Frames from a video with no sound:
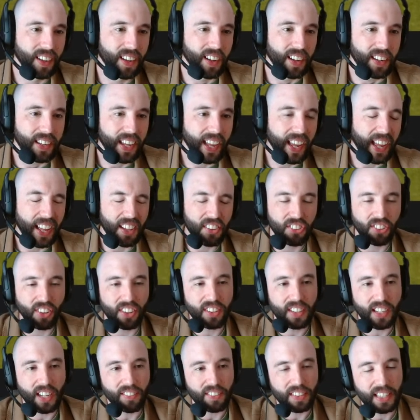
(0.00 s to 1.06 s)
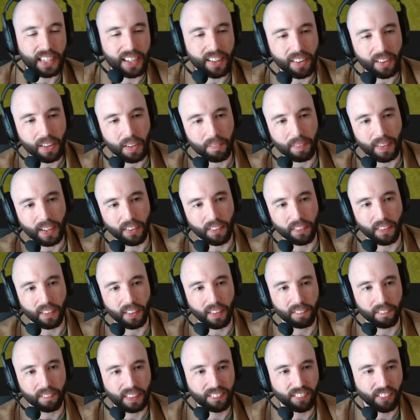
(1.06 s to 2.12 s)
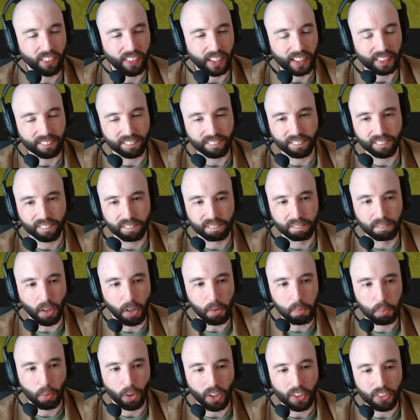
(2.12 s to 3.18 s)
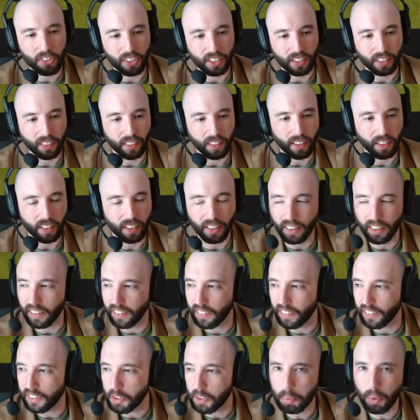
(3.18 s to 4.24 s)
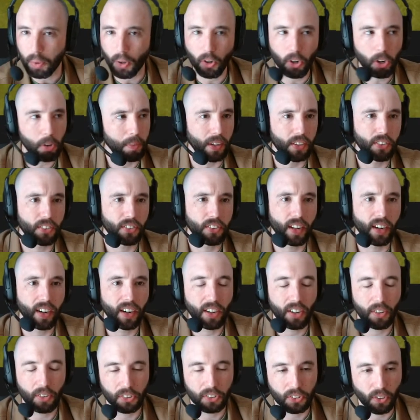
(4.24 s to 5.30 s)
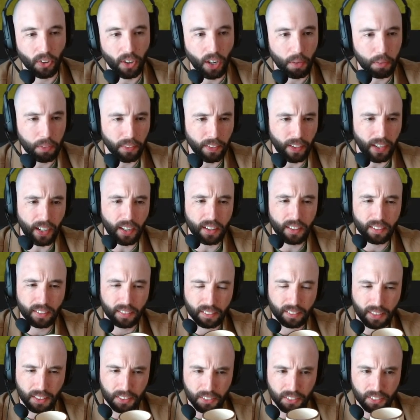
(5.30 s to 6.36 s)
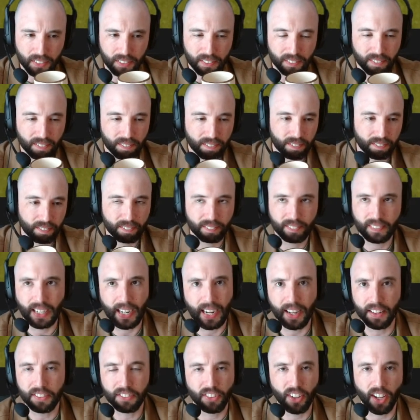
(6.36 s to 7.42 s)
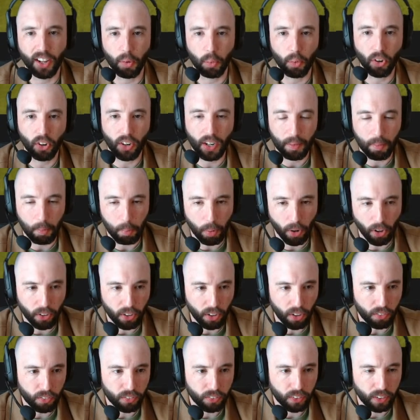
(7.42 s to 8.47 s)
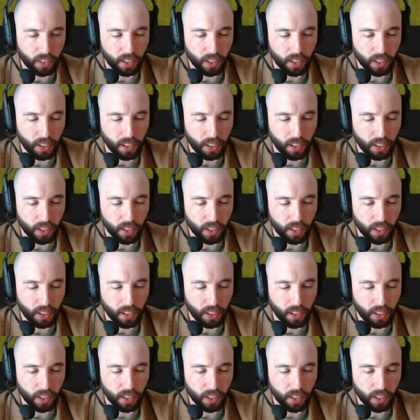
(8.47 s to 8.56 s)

Yeah, Slendy, I've been hearing about the people like bum rushing the new Pokemon set. I don't know what's going on with that. That's not a world I'm a part of.